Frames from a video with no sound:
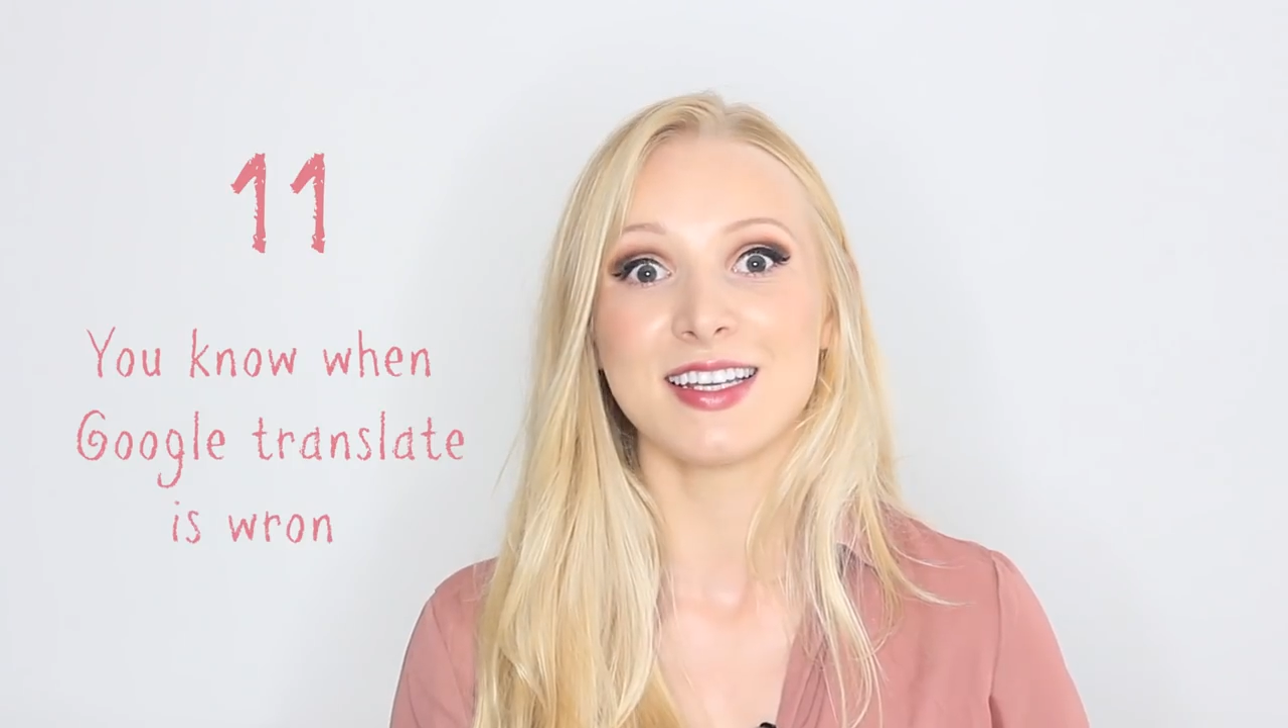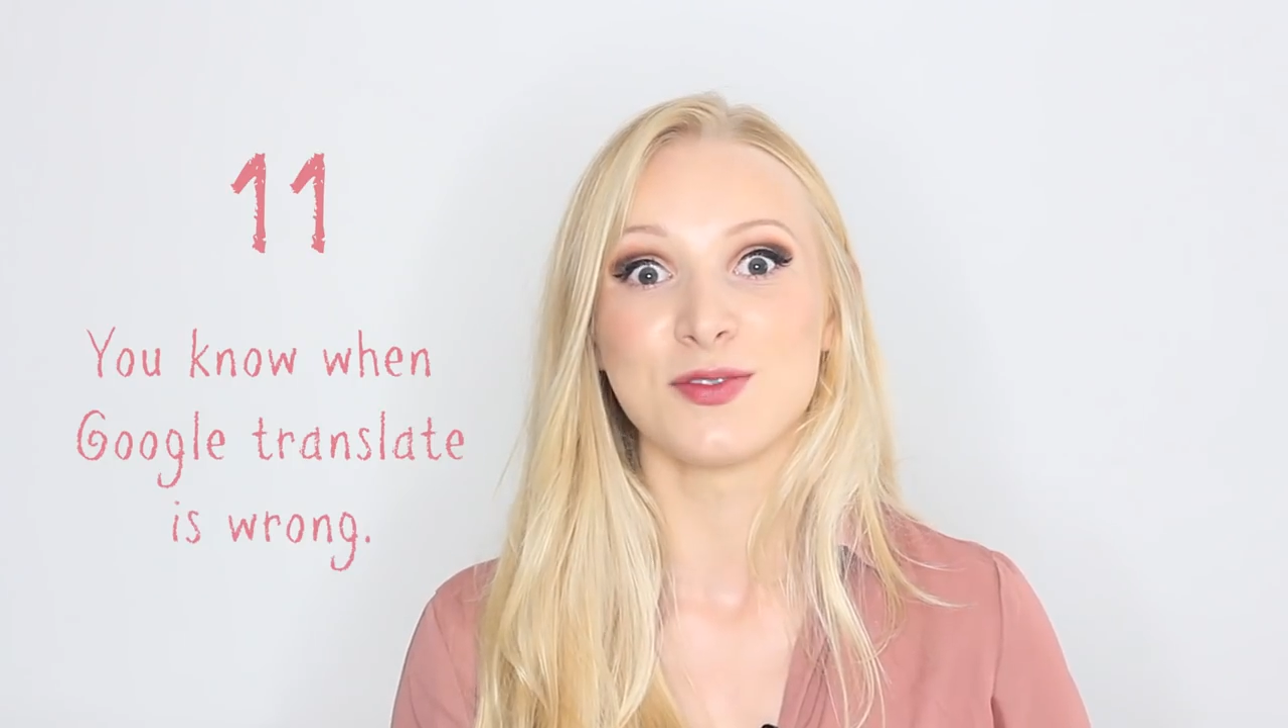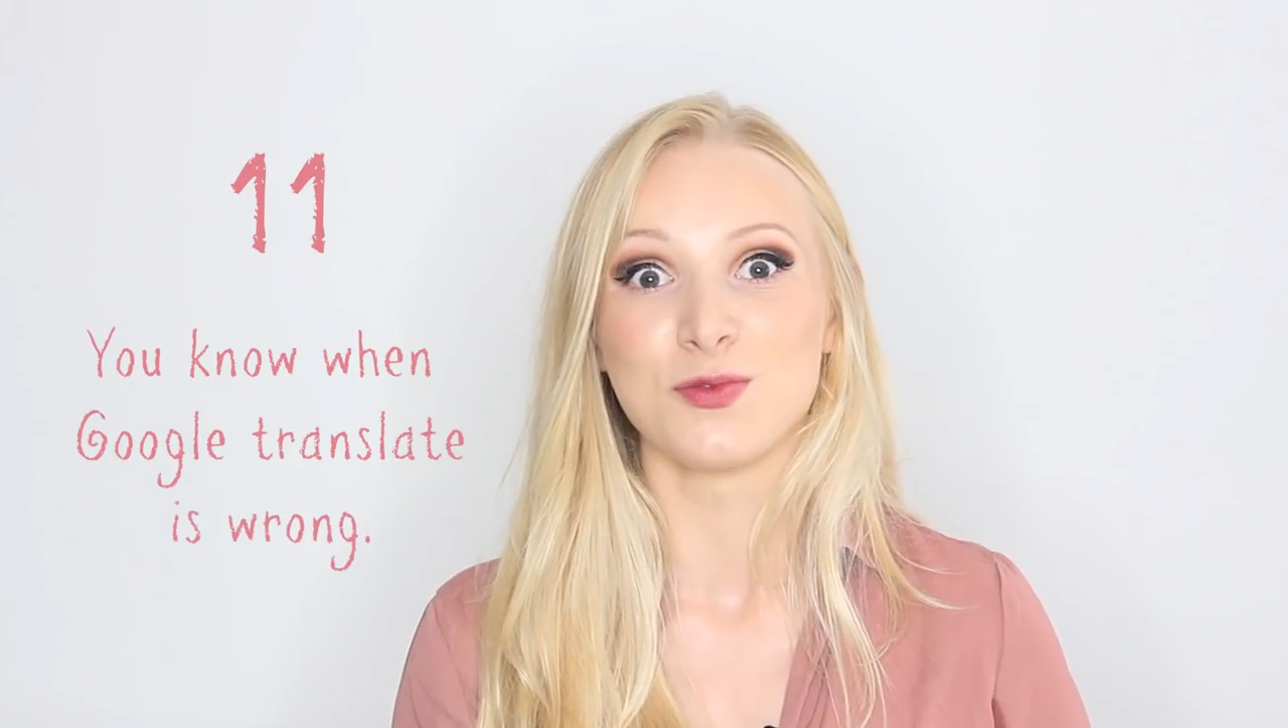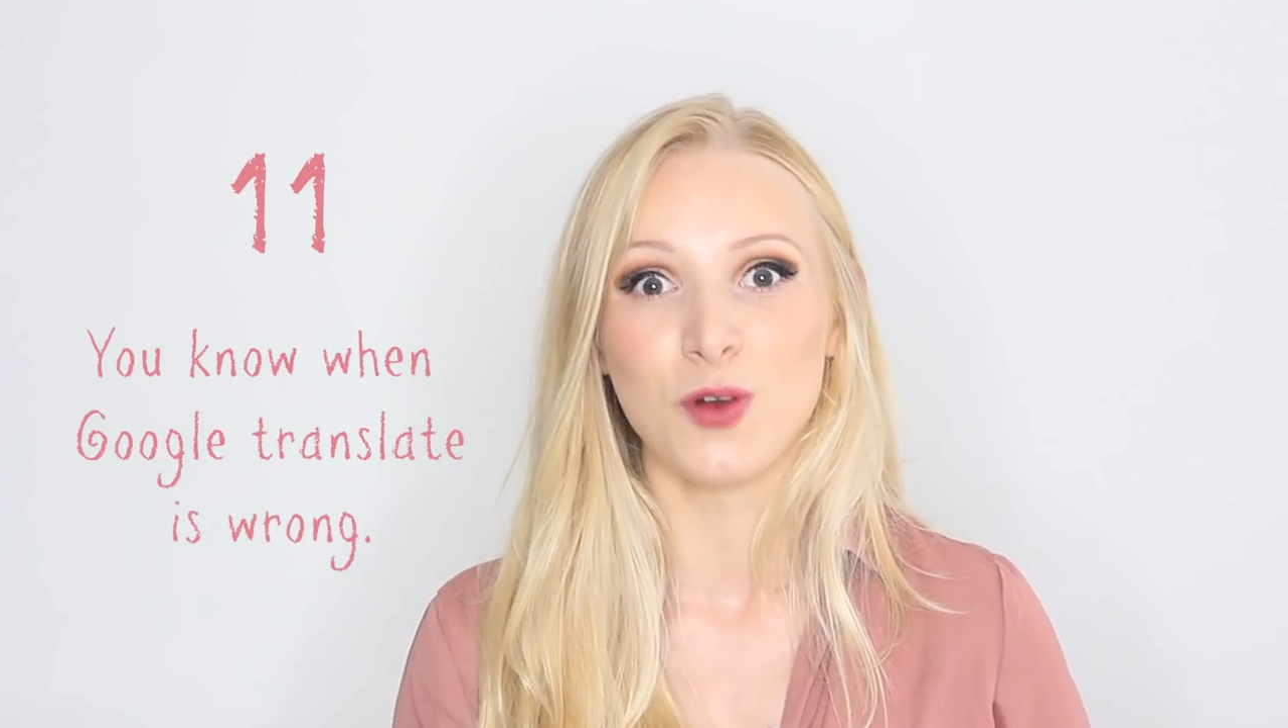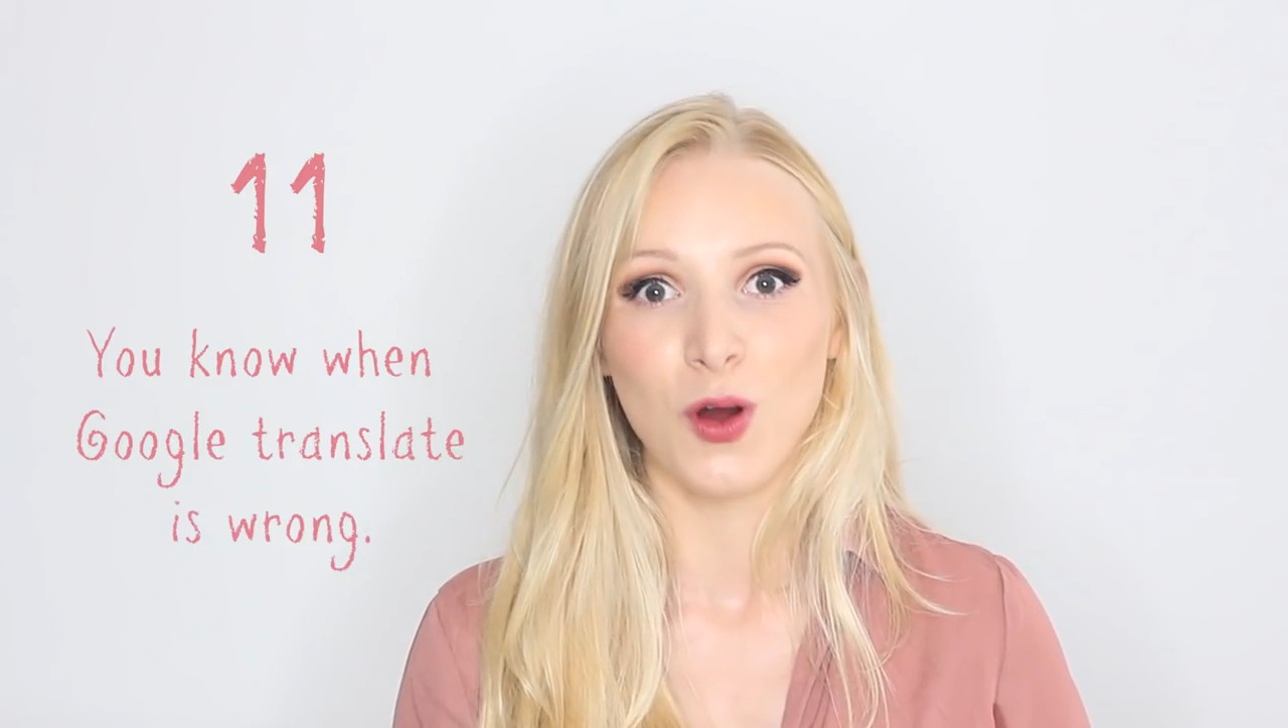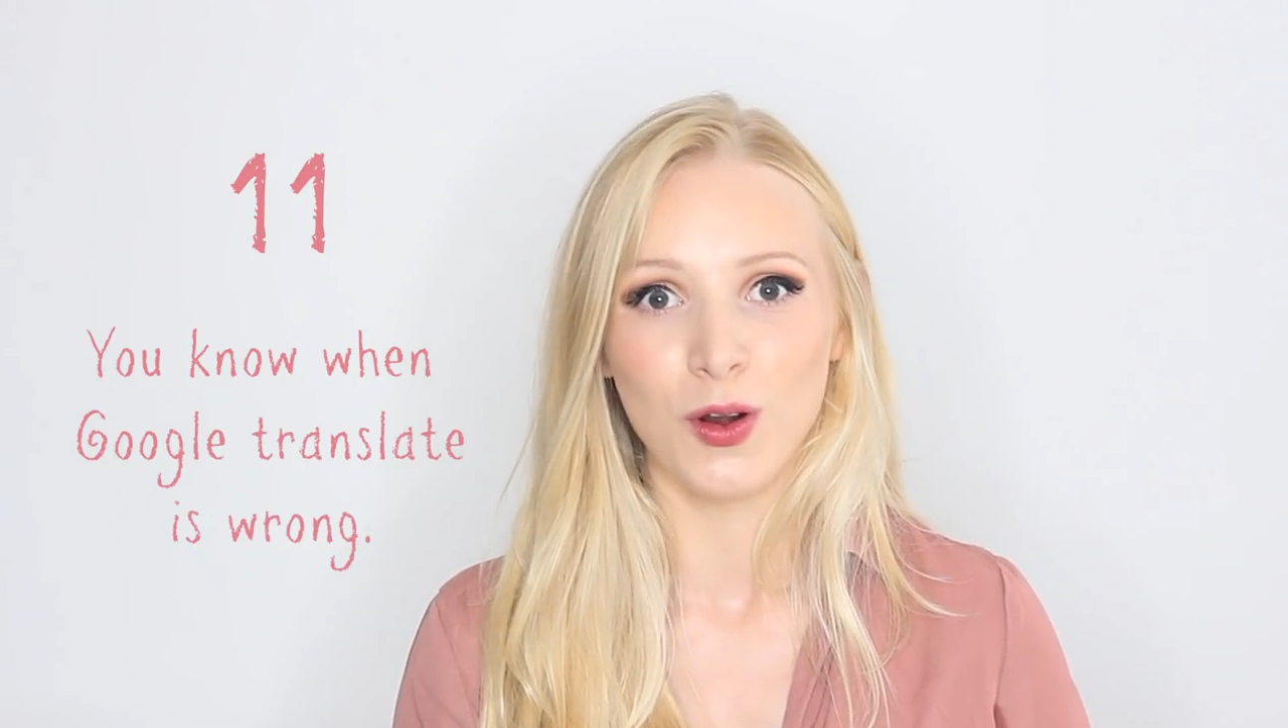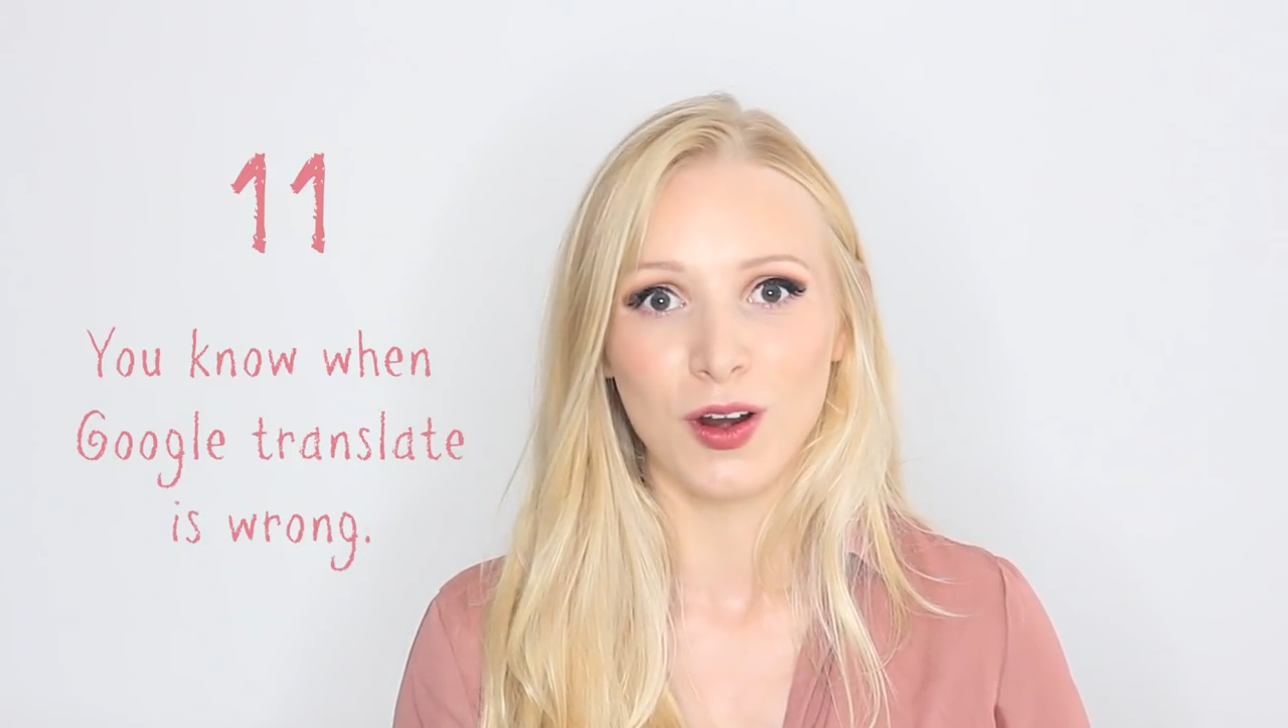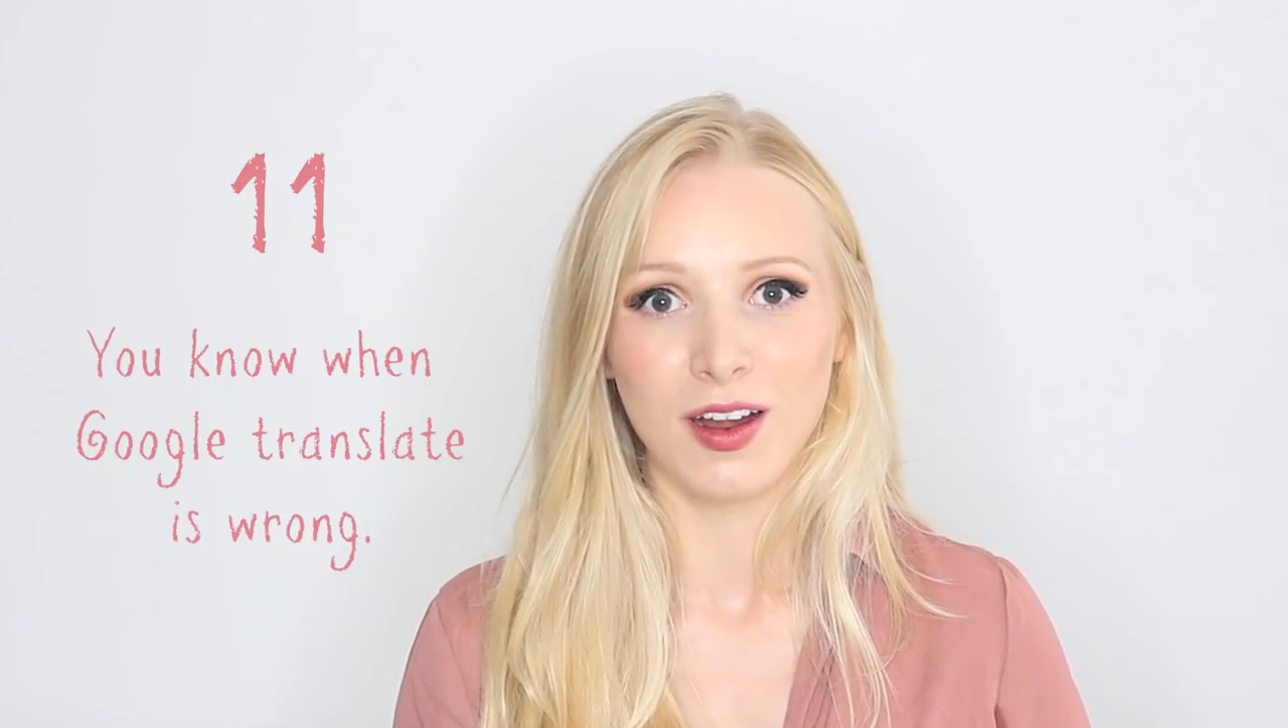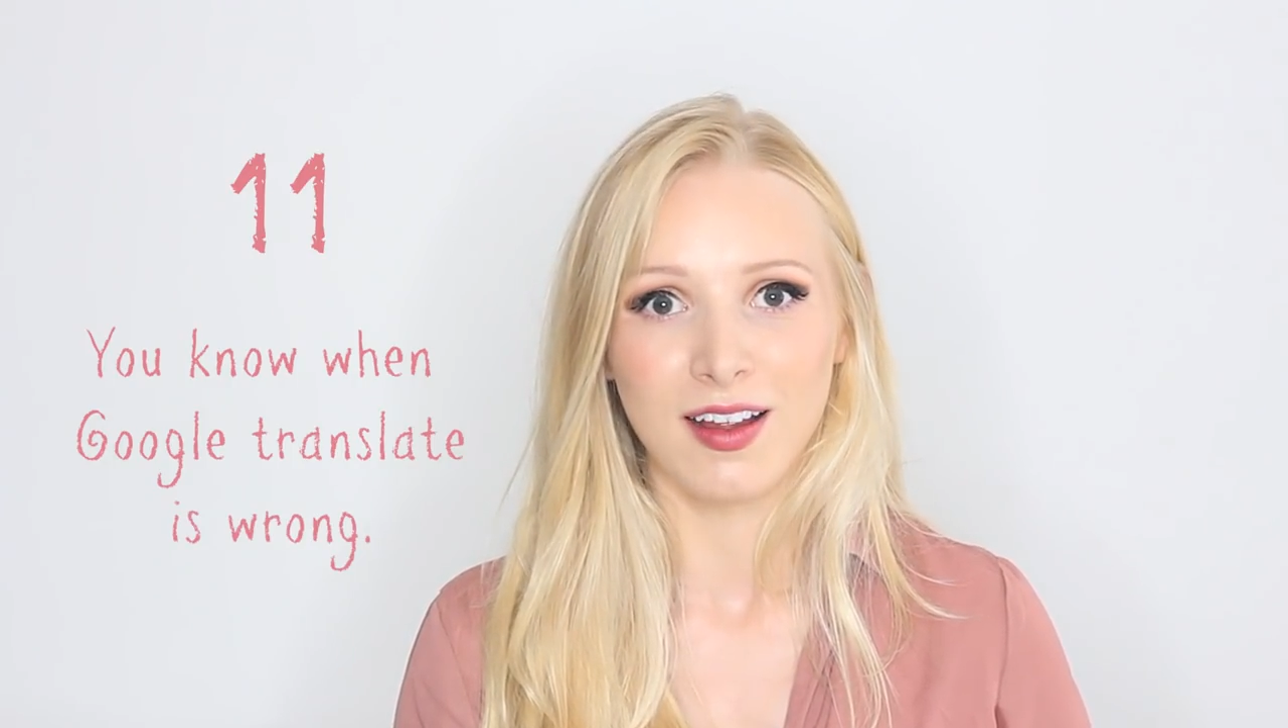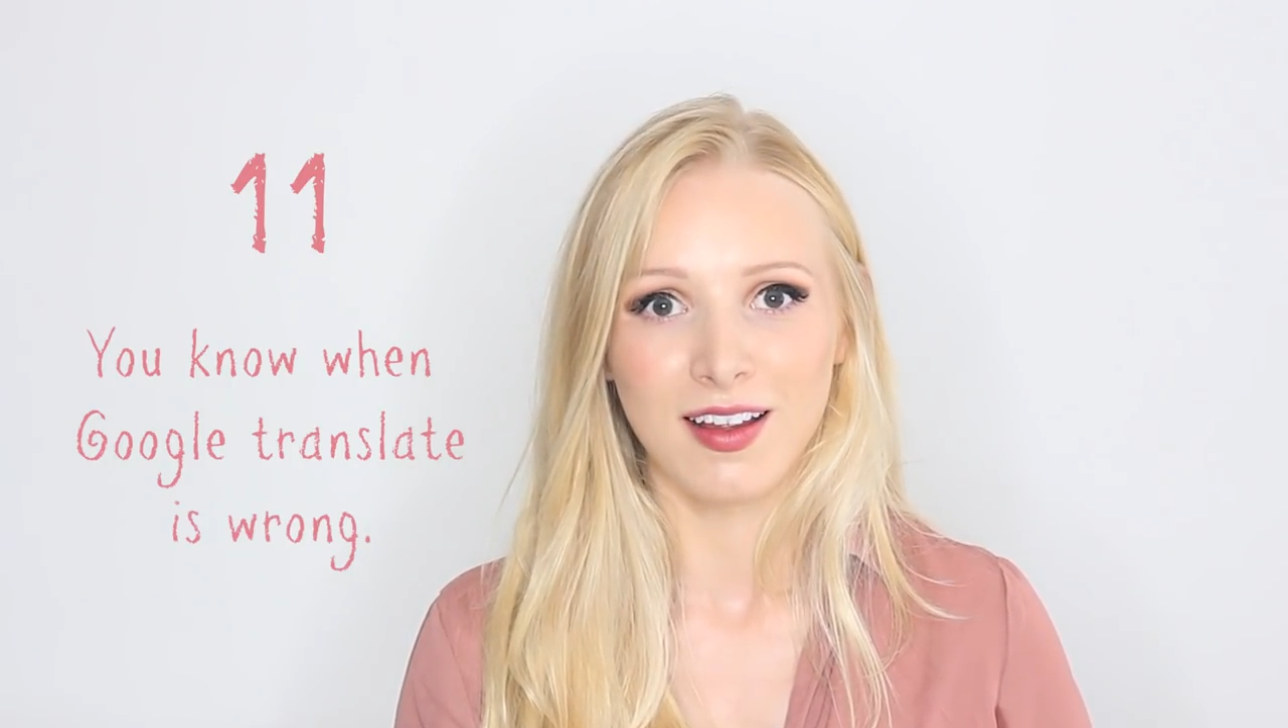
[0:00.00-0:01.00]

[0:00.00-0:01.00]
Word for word: is wrong.